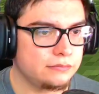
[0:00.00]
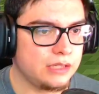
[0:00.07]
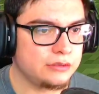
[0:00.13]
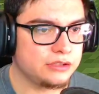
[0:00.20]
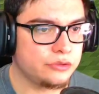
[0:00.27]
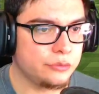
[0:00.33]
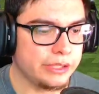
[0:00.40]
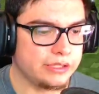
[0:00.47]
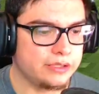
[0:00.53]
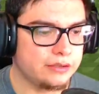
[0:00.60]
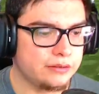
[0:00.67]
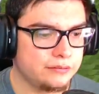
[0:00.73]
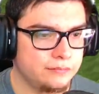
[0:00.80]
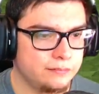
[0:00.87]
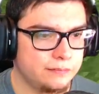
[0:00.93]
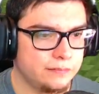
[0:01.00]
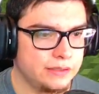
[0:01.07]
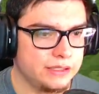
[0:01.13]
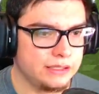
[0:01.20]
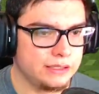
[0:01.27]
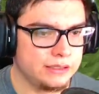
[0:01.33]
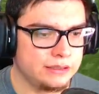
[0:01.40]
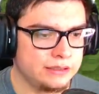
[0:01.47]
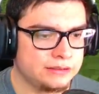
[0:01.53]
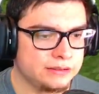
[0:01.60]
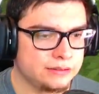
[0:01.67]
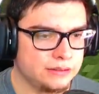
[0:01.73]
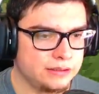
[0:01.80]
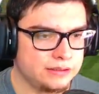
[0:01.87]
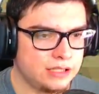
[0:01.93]
that was quick.
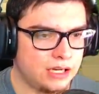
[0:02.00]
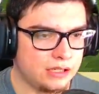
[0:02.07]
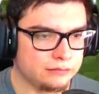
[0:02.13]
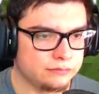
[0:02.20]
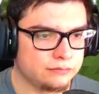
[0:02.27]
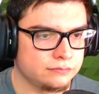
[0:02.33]
He's gone.